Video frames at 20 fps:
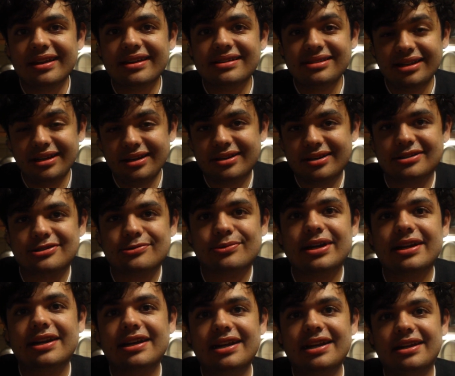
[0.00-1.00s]
excited because we're
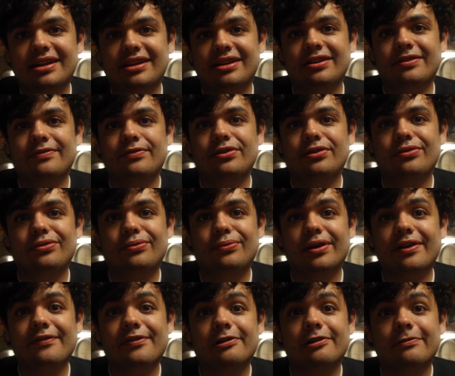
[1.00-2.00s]
going to get to interview
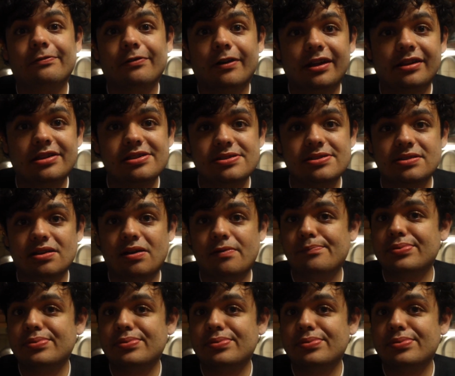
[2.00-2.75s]
one of our friends.